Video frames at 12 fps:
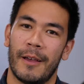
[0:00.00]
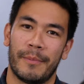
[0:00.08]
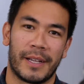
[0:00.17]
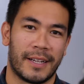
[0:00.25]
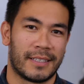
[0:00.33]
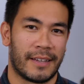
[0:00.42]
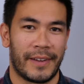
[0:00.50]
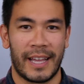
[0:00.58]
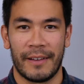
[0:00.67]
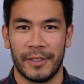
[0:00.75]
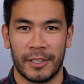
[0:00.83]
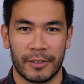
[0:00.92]
because if I
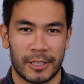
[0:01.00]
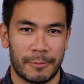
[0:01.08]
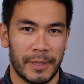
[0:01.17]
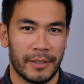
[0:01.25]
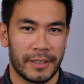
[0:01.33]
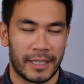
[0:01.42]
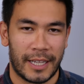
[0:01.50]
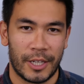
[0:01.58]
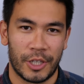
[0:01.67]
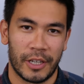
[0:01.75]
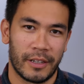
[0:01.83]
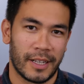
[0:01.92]
have a little spill in the
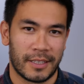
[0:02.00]
kitchen,